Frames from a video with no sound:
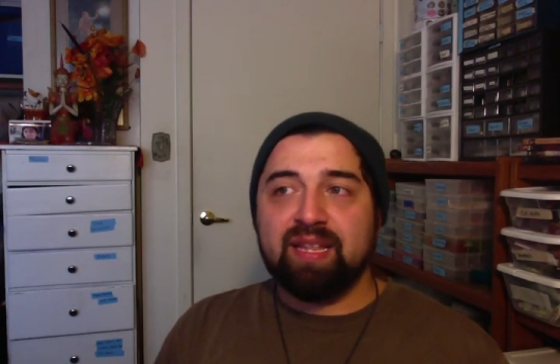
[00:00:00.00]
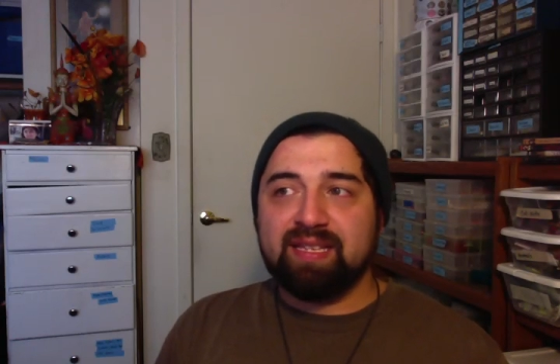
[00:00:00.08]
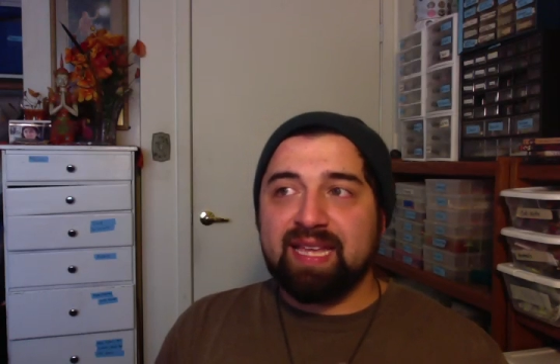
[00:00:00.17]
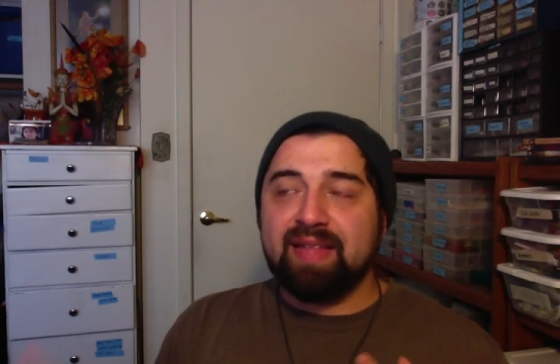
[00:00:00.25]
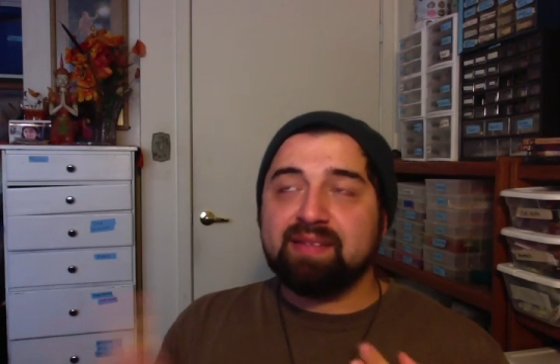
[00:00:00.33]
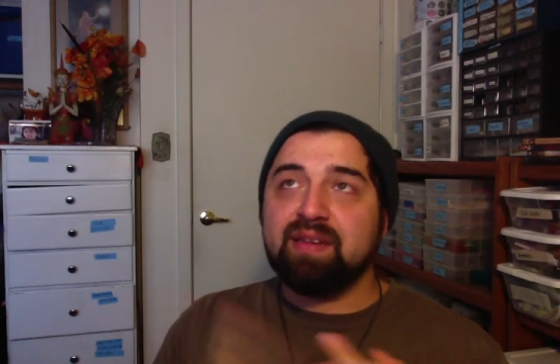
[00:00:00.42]

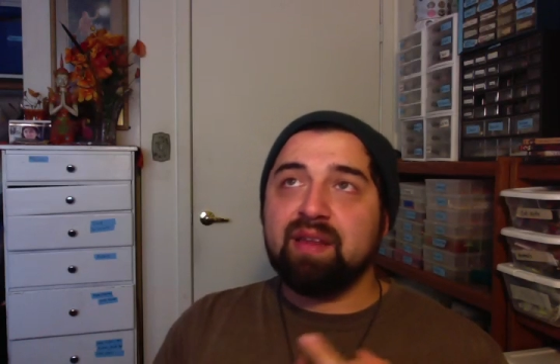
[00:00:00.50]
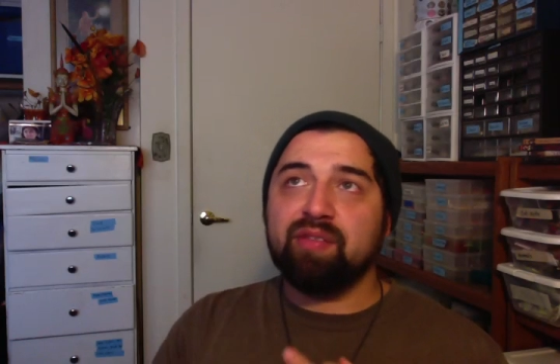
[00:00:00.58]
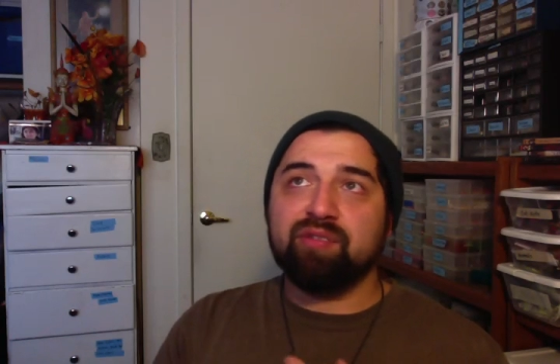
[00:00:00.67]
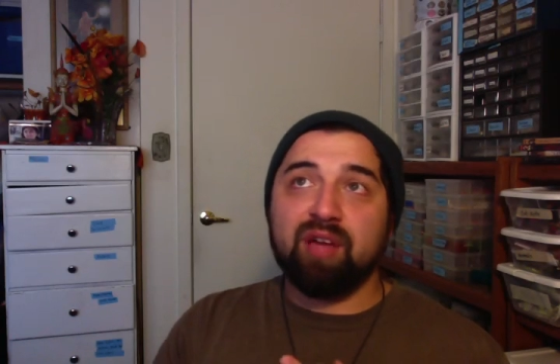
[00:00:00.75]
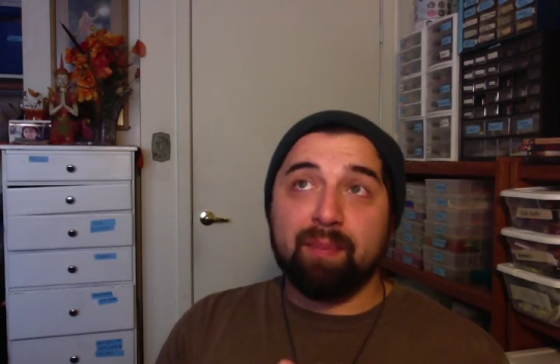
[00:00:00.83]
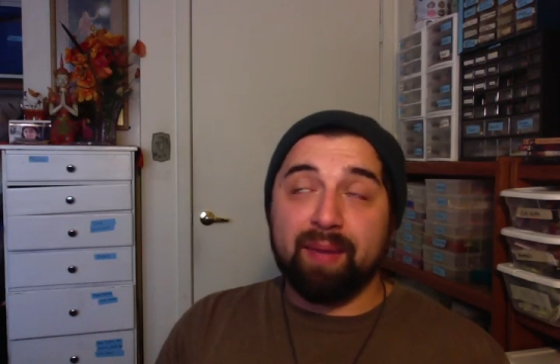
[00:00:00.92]
That's, again, it's another
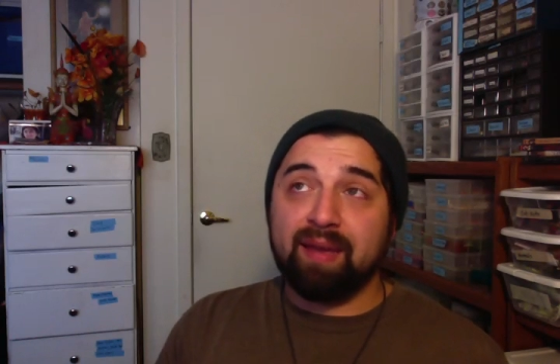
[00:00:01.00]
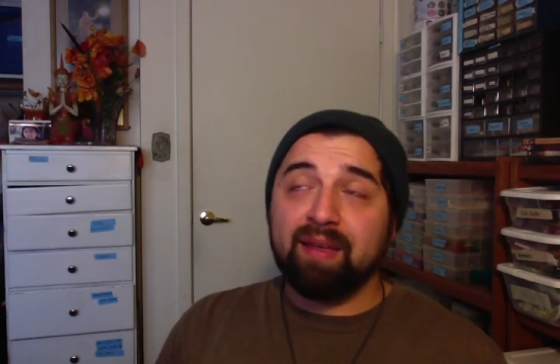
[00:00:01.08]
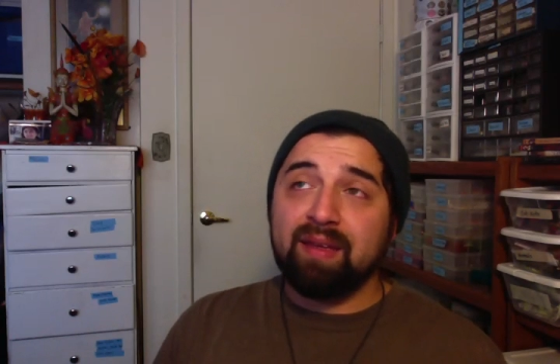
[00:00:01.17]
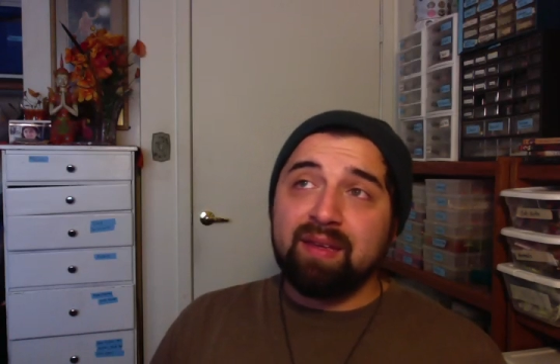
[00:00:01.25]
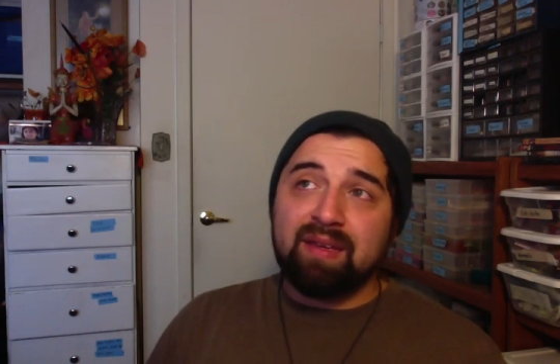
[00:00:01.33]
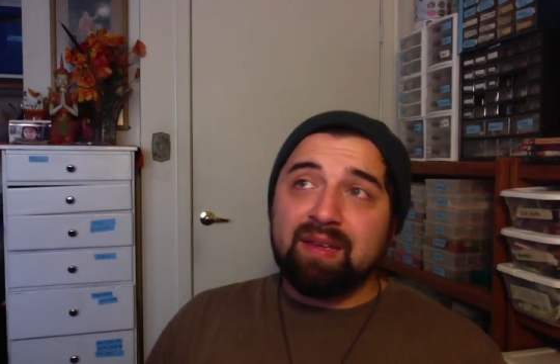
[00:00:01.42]
topic.
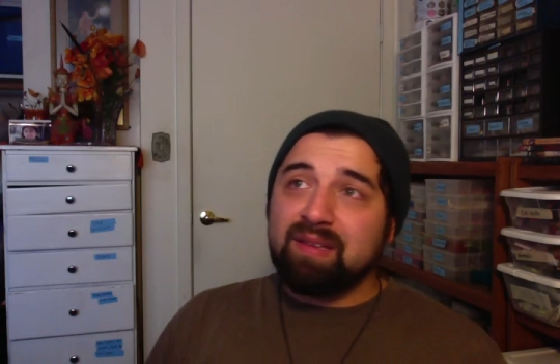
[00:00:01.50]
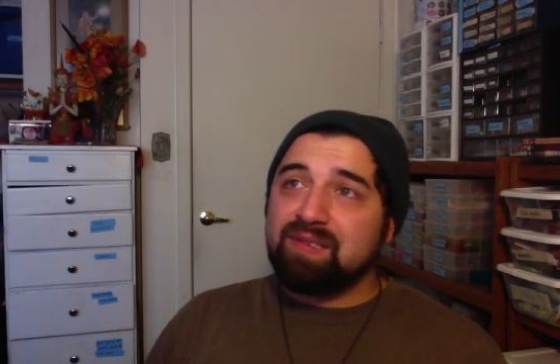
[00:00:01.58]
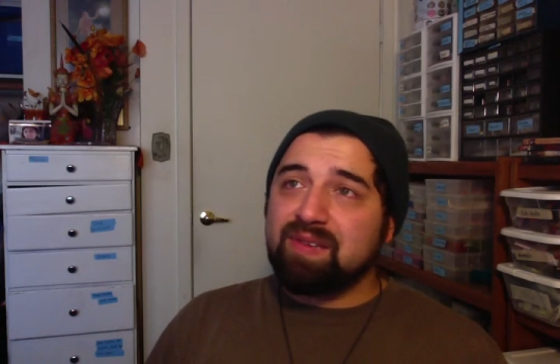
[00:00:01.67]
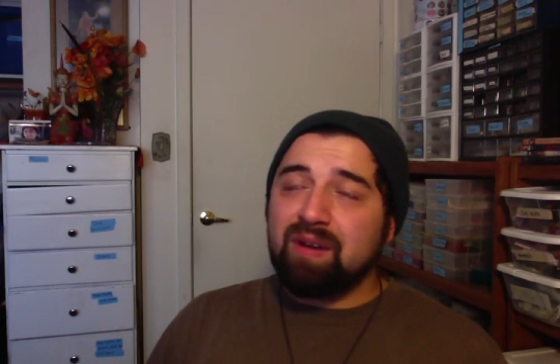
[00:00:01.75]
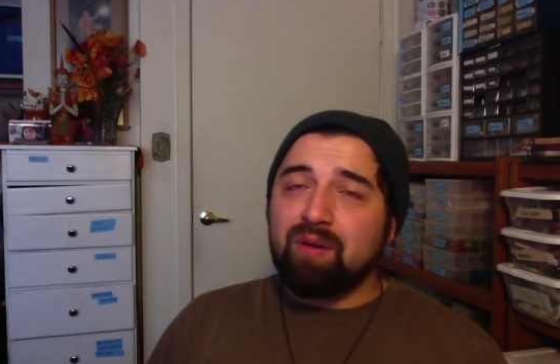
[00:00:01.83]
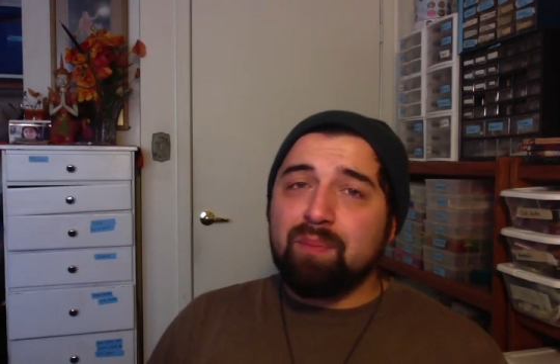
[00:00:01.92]

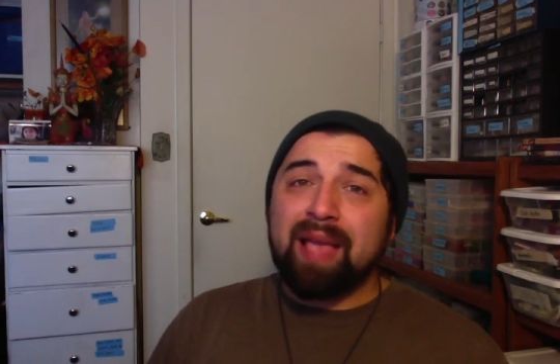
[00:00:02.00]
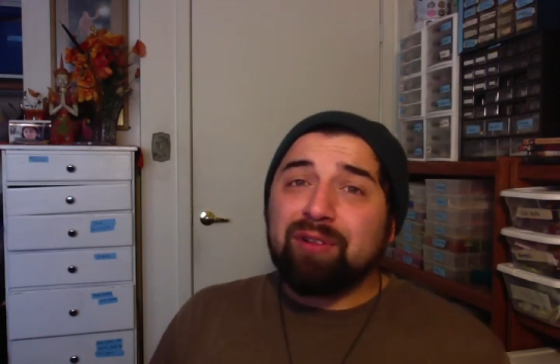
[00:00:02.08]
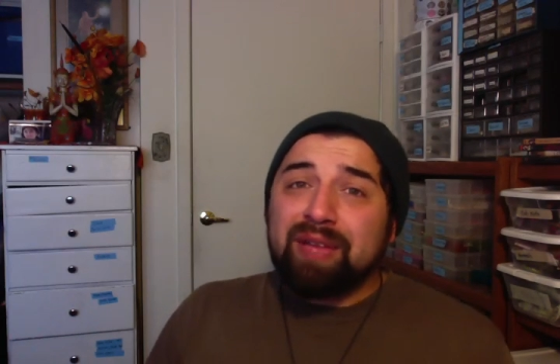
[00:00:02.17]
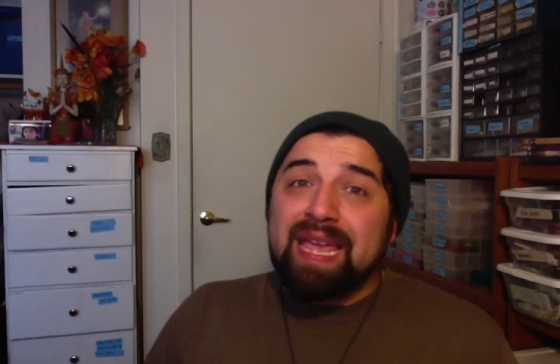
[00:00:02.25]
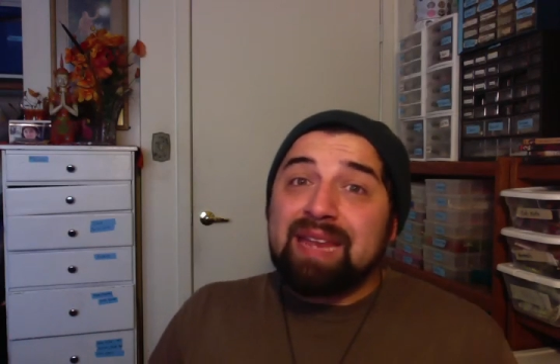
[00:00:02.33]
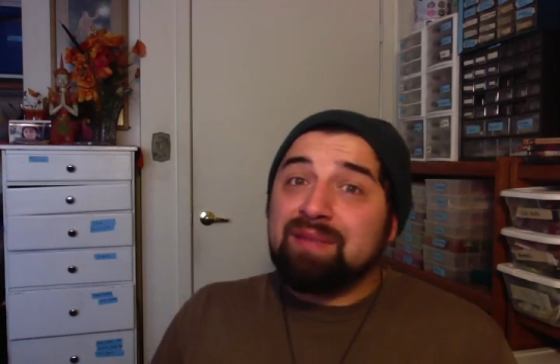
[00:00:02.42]
So,
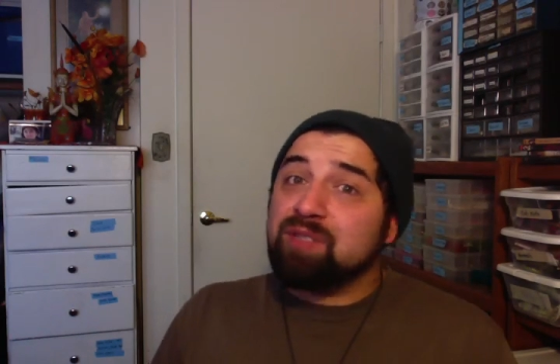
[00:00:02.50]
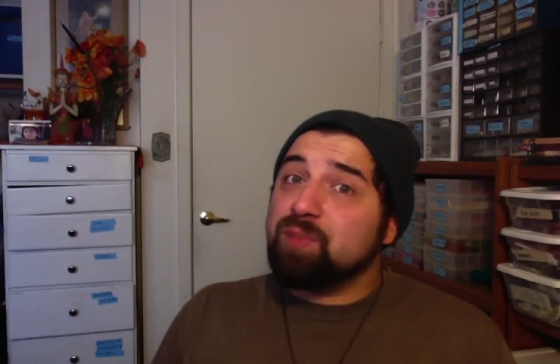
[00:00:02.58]
Michael Keaton,